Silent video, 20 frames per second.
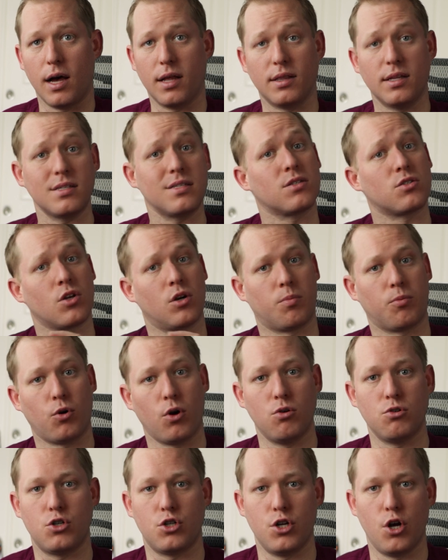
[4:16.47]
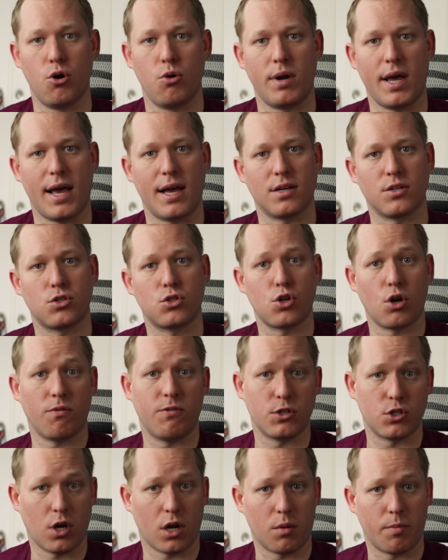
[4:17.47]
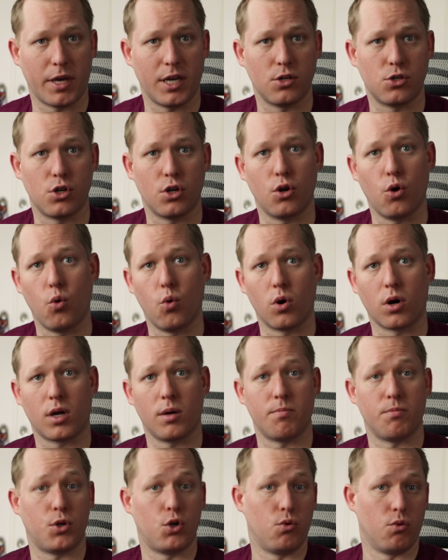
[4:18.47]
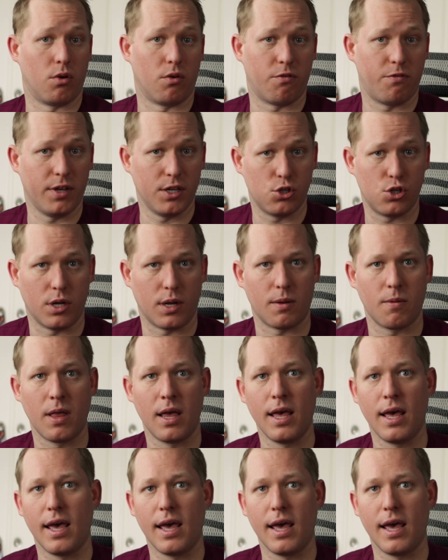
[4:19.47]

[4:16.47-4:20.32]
This is an approach known as surface automation or computer vision.